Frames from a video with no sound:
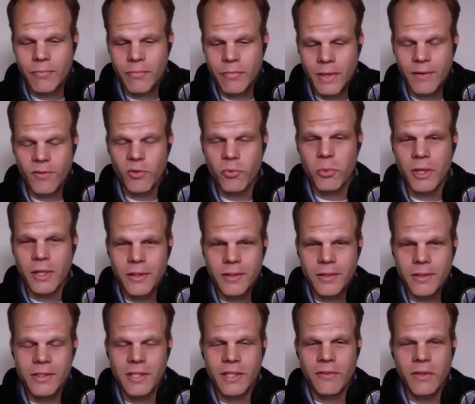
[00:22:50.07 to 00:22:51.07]
everybody
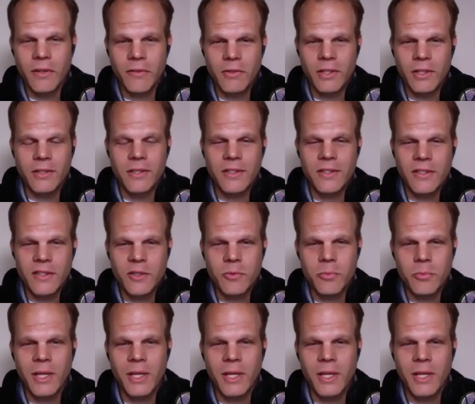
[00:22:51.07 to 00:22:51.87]
does T56 6-speed.